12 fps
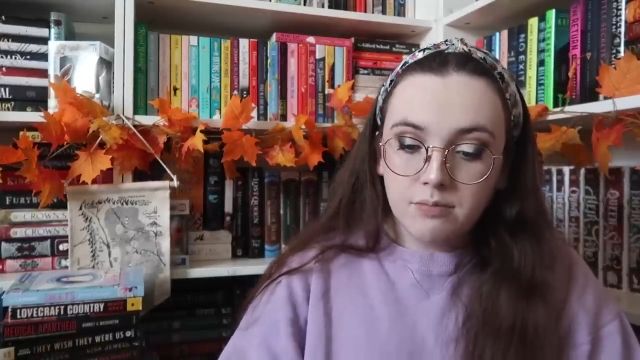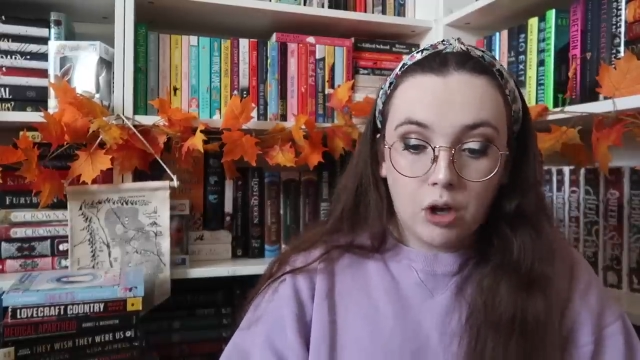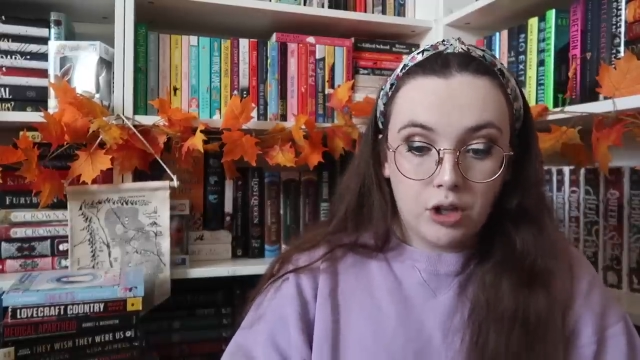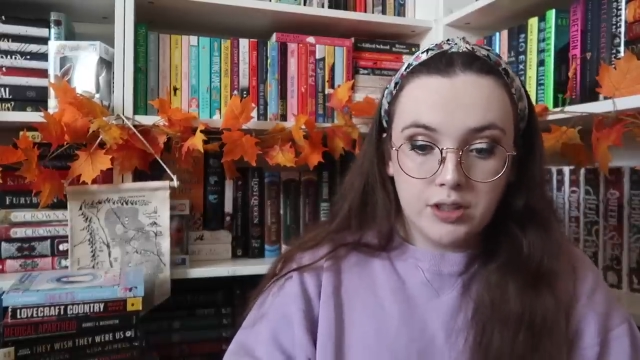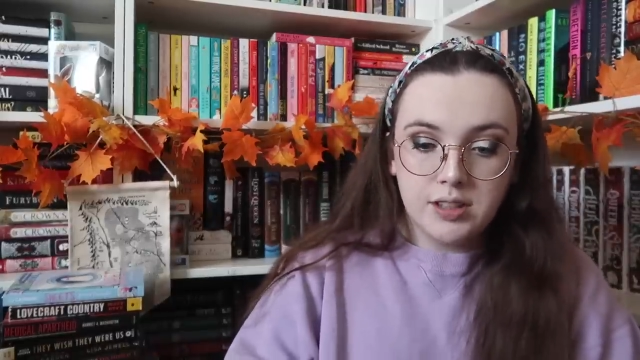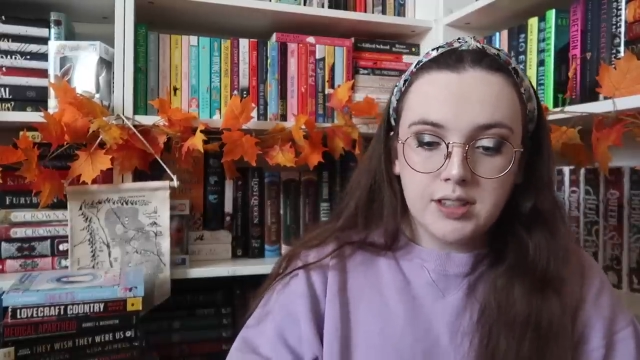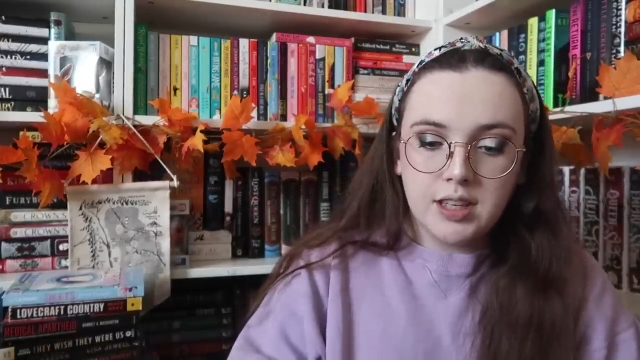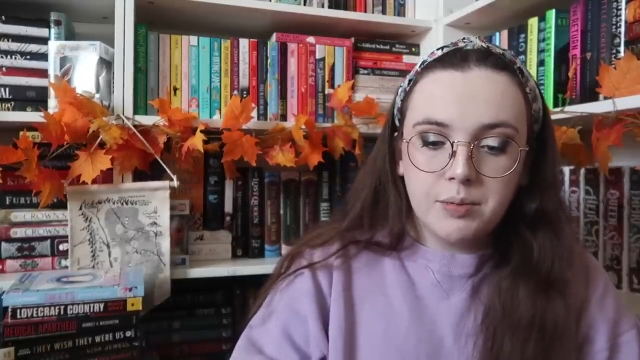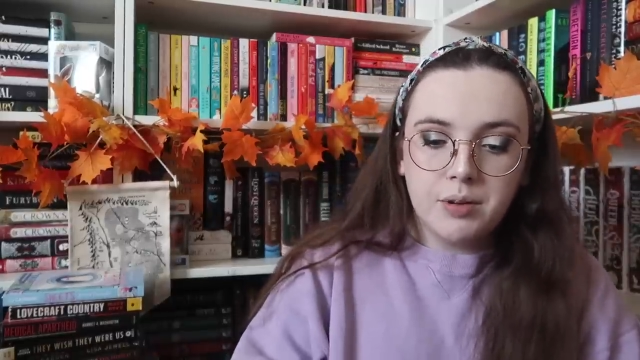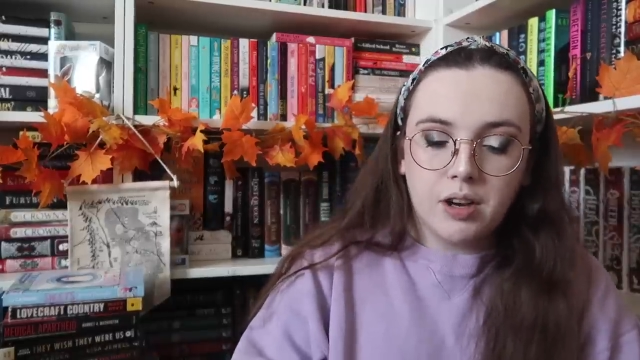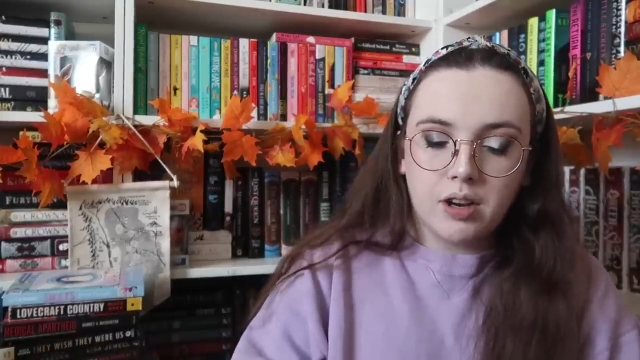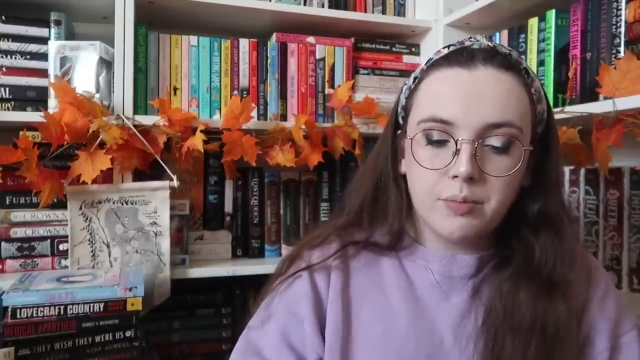on this T
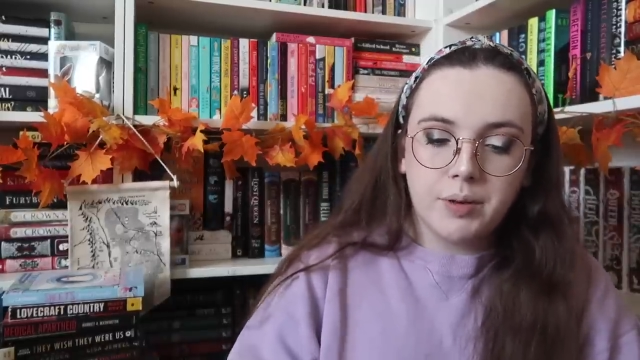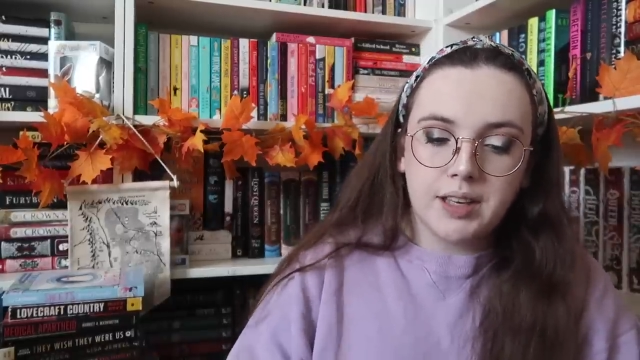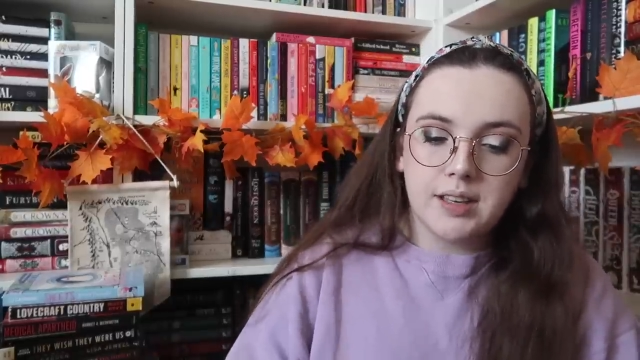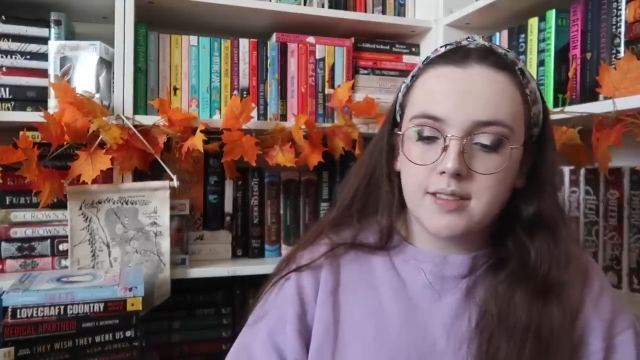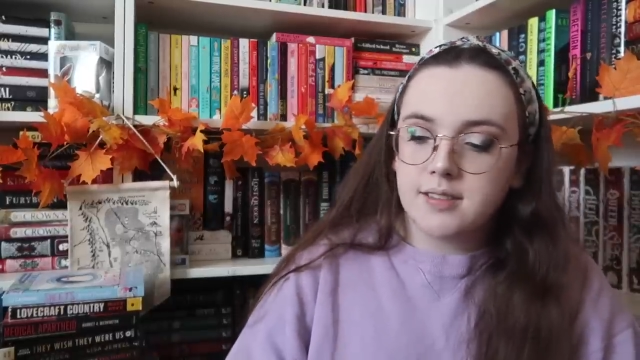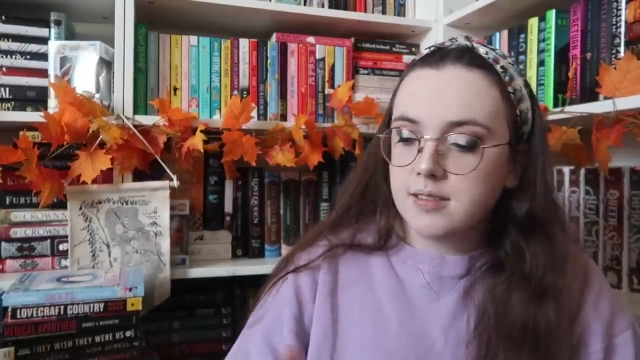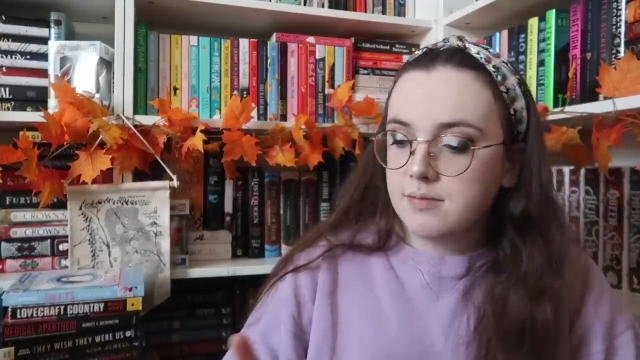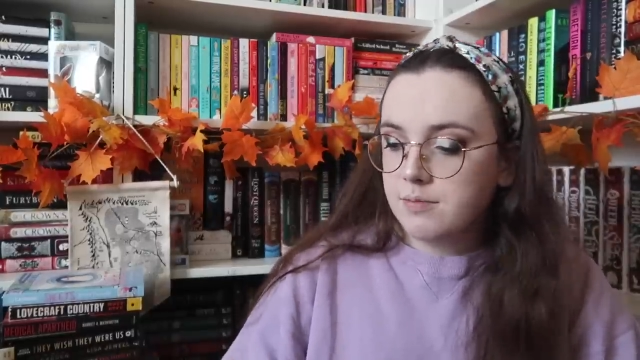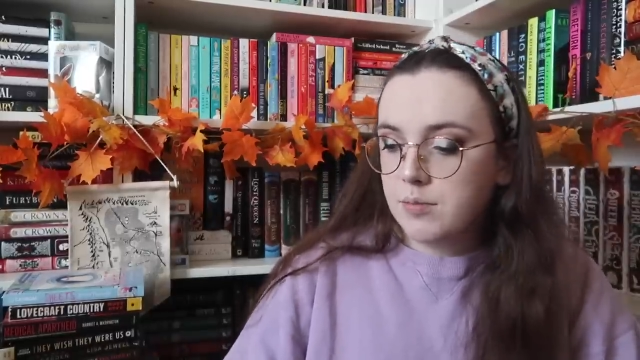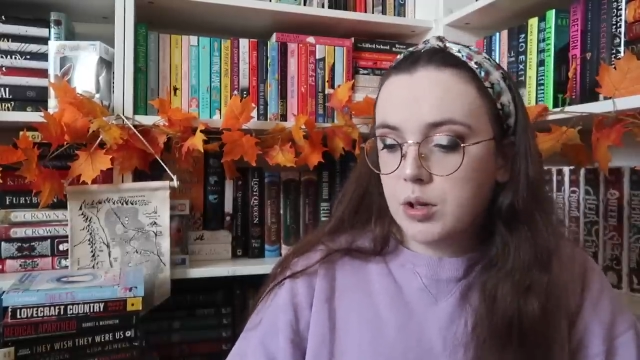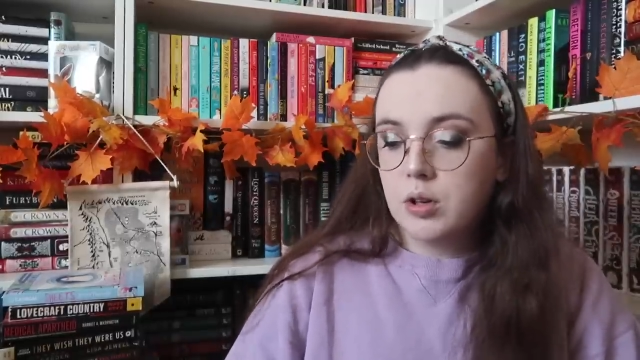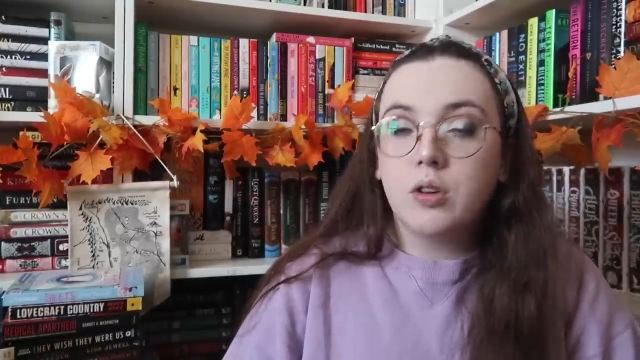B R because
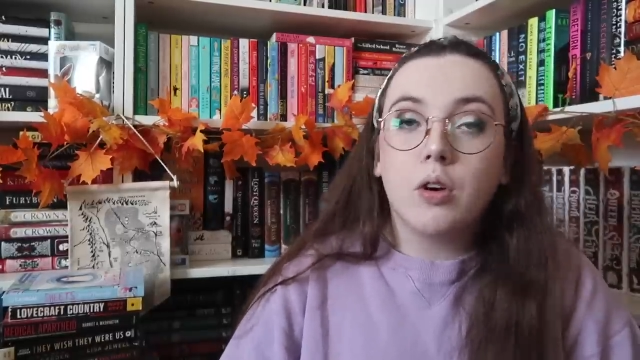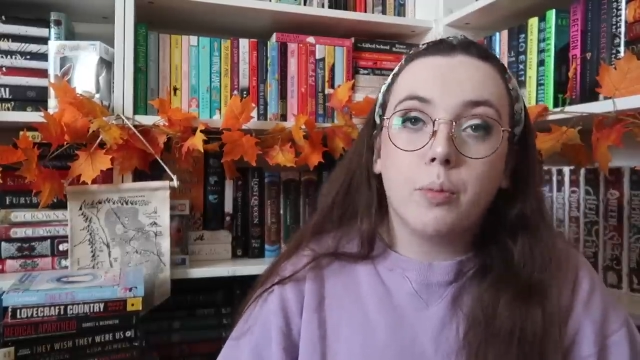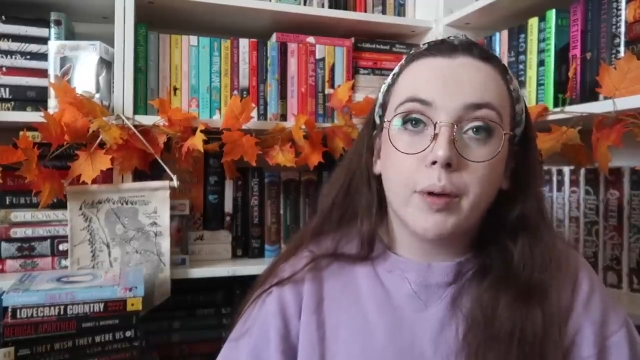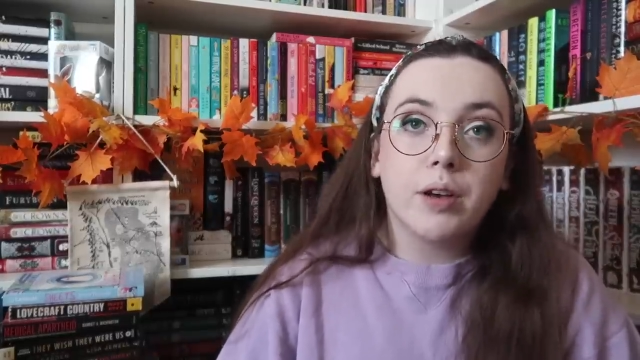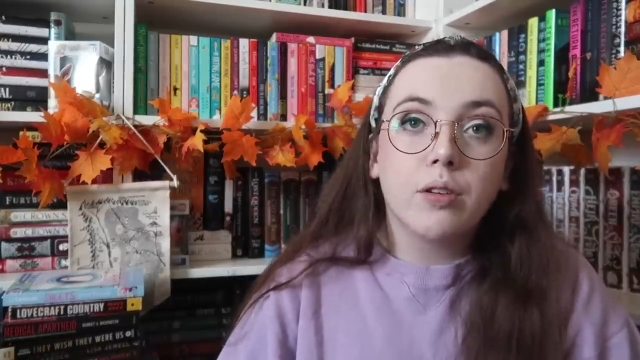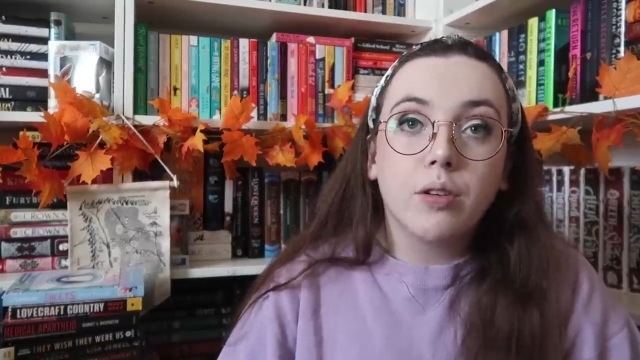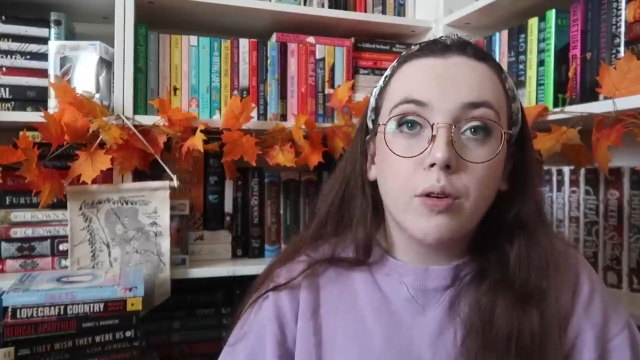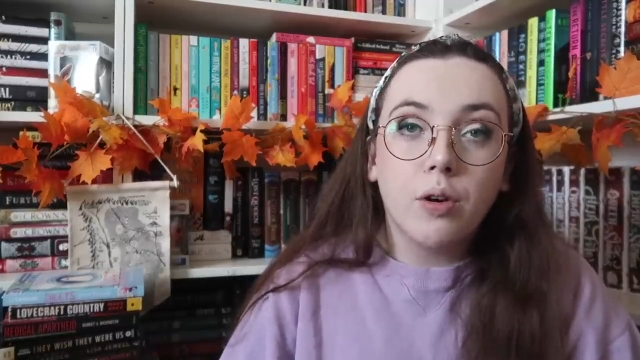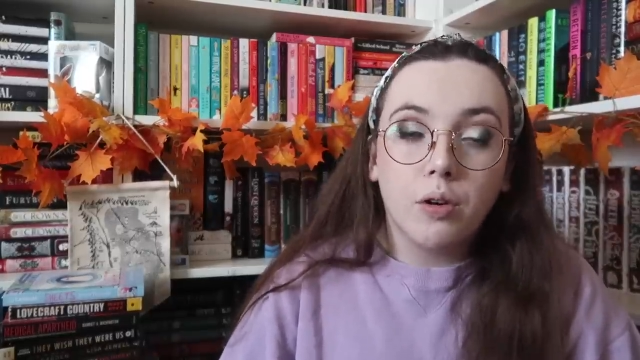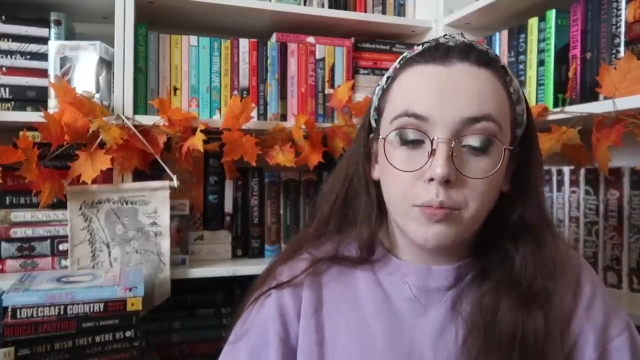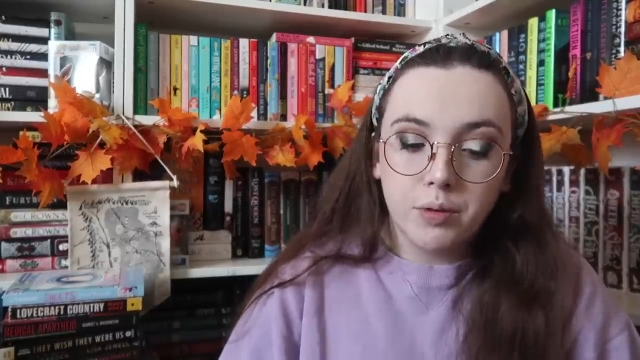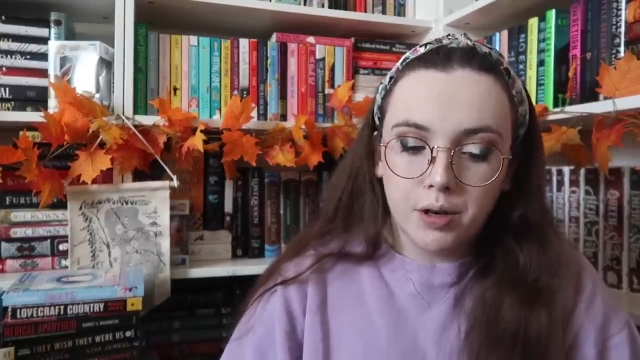go big or go
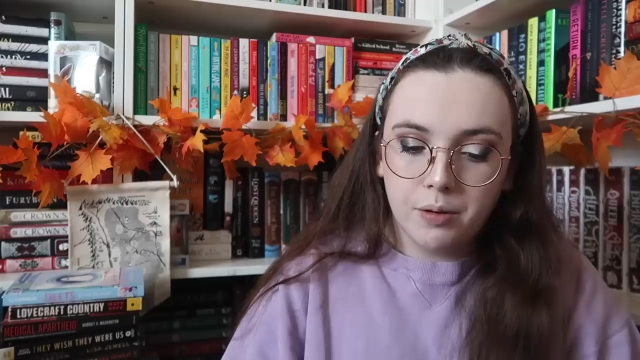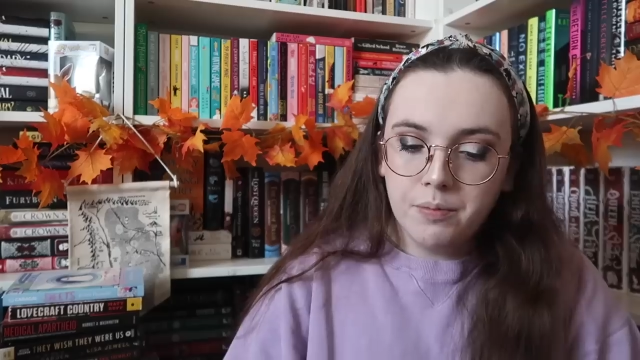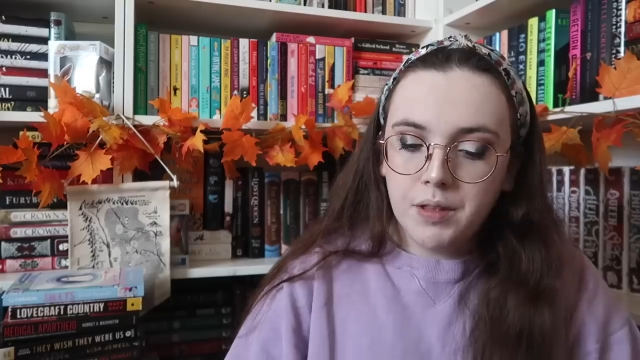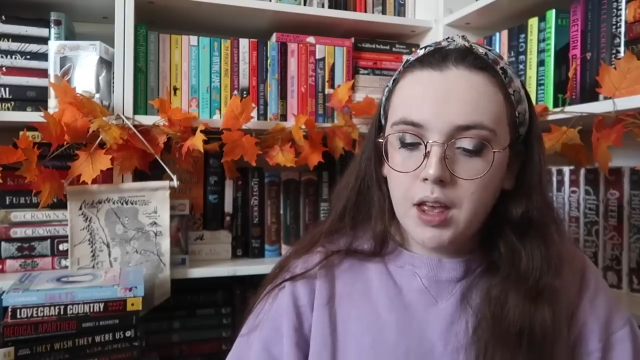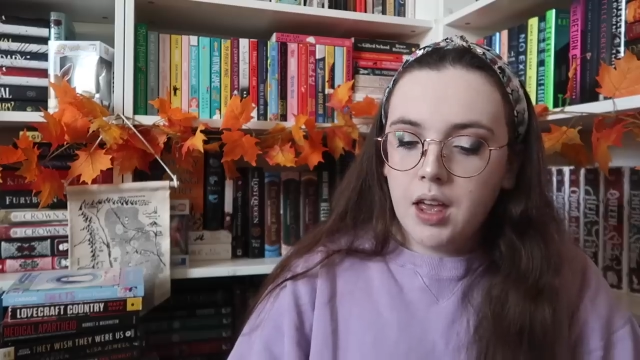home, you know?